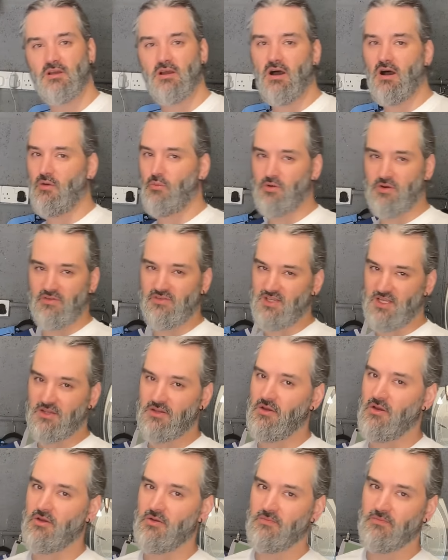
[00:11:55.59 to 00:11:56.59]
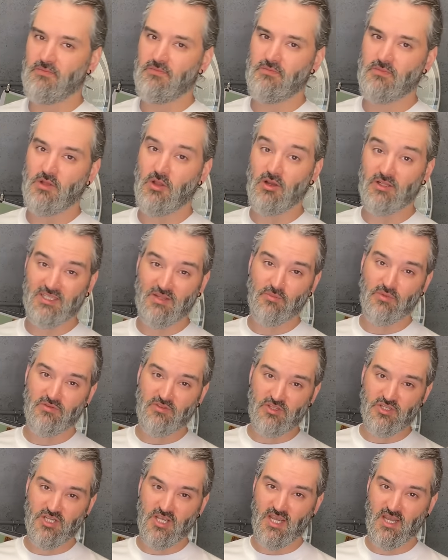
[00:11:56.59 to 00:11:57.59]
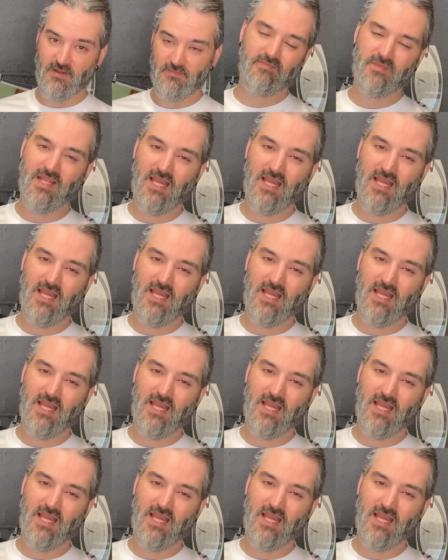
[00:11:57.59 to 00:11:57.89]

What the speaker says: I would have said no, like I did with the chair.